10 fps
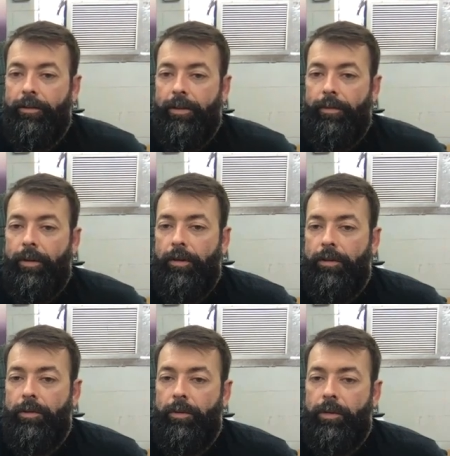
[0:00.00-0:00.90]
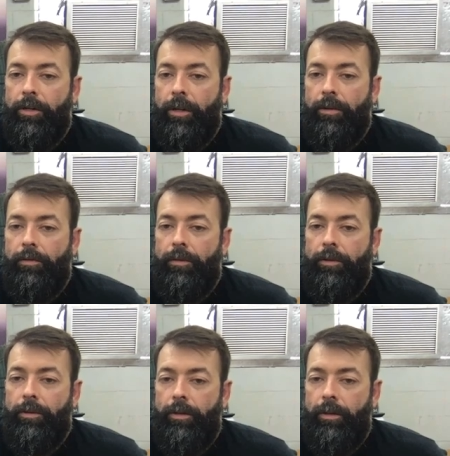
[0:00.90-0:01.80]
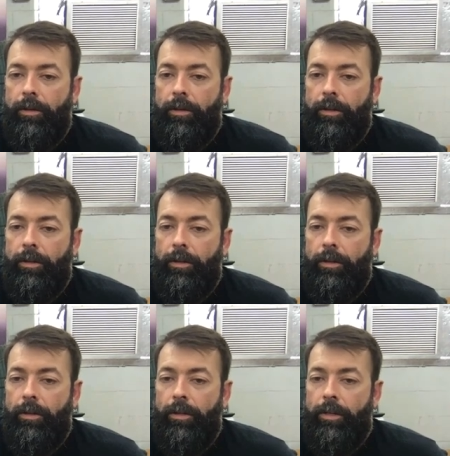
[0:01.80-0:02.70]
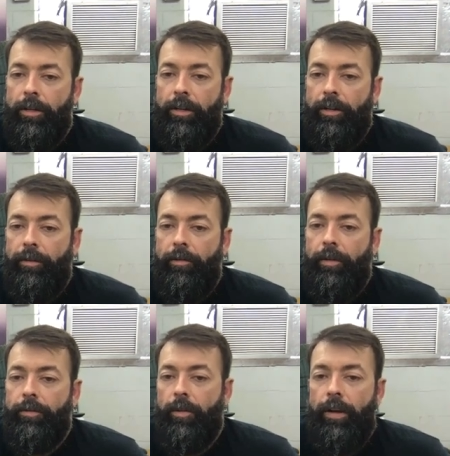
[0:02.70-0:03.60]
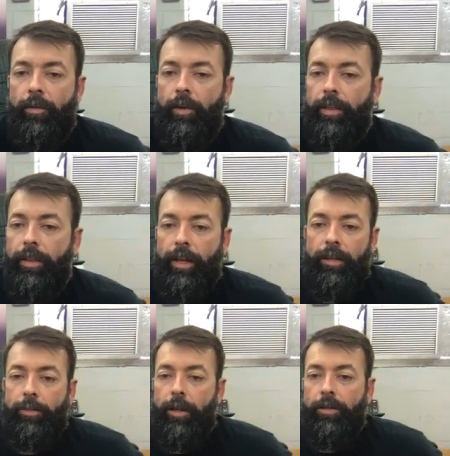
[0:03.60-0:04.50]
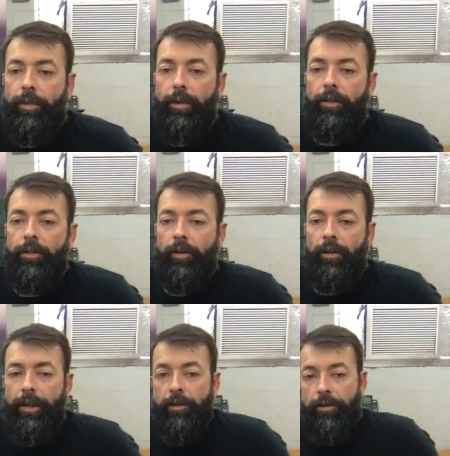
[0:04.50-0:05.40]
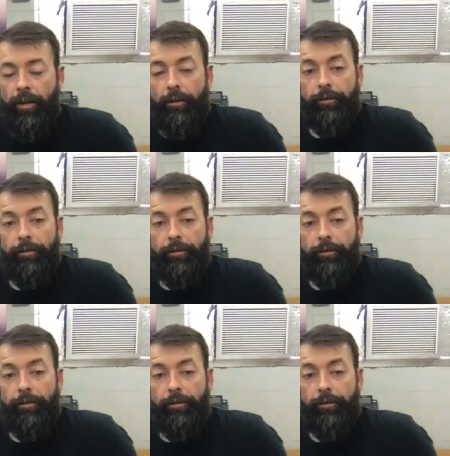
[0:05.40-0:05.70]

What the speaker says: Ignition switch controversy. You have any advice for anyone that aspires to become a tuner like yourself?